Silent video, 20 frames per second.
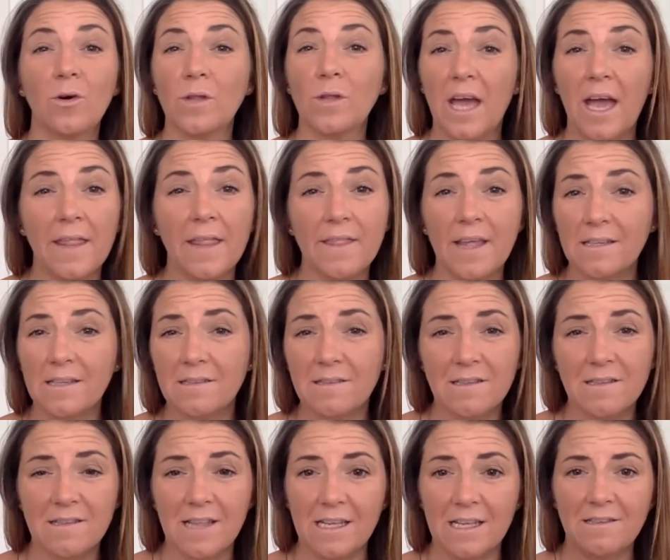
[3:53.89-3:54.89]
or
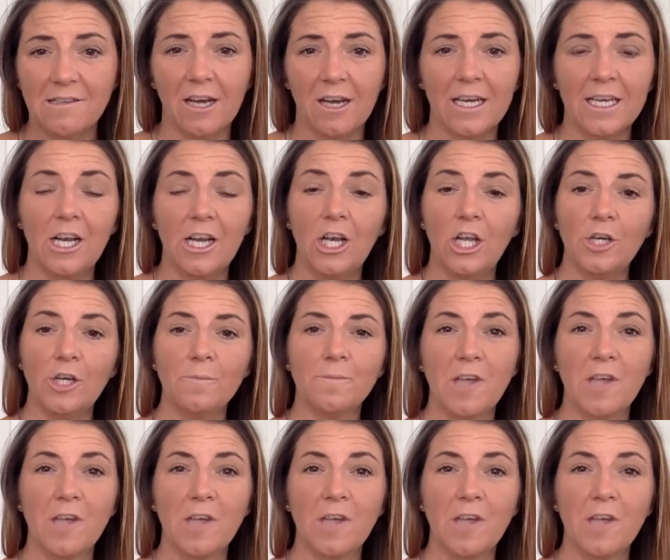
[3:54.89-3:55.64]
they're stuck in a loop.